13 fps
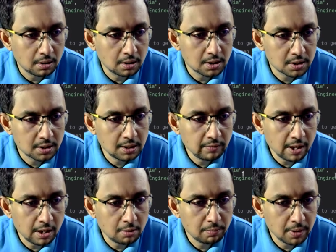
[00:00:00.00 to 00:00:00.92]
this key
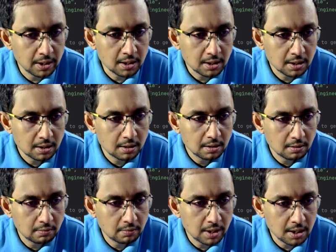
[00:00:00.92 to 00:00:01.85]
value pair,
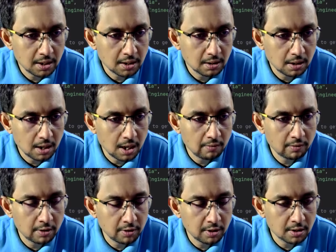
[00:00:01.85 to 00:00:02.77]
right? I
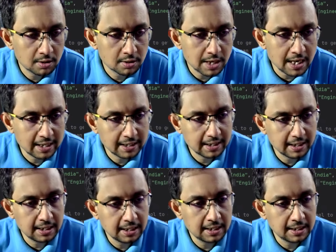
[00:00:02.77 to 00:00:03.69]
have given a static
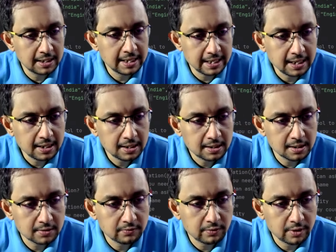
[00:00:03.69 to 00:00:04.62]
data
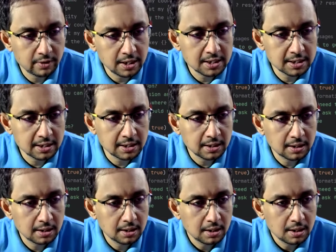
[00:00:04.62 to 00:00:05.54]
just for easing
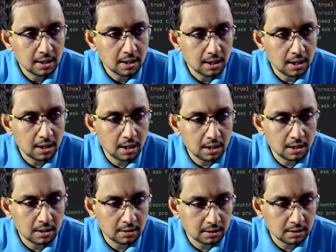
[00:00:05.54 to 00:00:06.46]

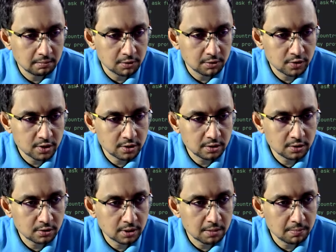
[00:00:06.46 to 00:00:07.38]
the demonstration.
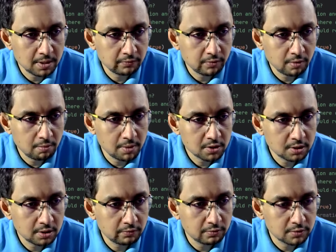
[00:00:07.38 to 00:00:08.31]
So get me
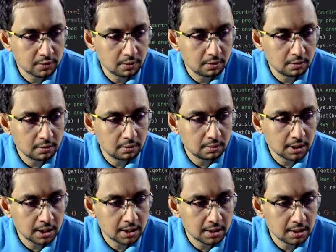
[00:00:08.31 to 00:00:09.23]
information. If you
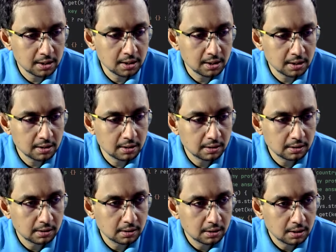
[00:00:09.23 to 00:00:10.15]
look at it here,
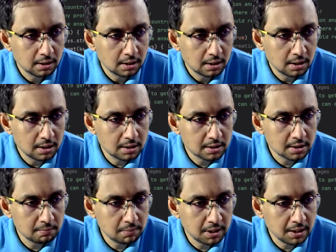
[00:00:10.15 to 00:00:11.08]
it
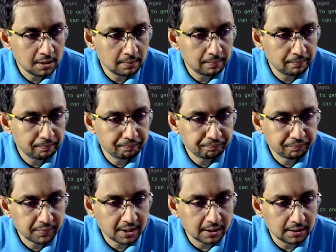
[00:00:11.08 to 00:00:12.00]
simply
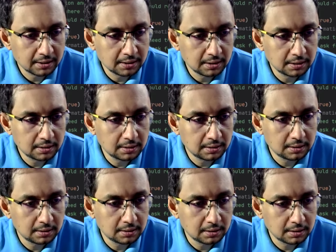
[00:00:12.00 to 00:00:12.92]

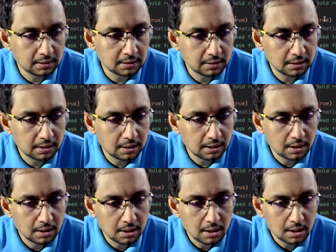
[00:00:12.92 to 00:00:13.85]
uh,
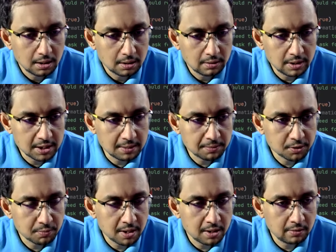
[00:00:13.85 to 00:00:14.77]

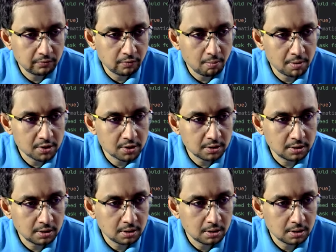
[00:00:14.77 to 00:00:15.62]
receives my information